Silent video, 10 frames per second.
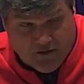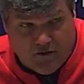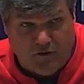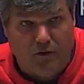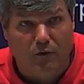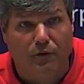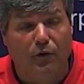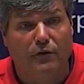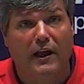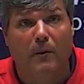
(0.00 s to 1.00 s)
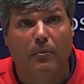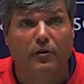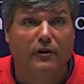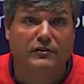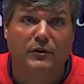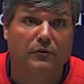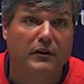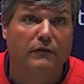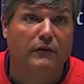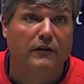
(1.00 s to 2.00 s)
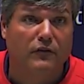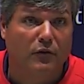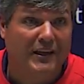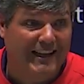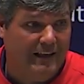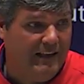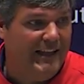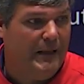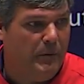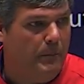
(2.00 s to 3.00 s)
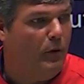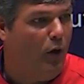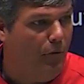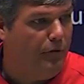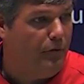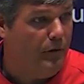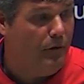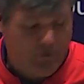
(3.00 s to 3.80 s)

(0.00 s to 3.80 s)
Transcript: is just their third down production on defense, you know, getting people off the field.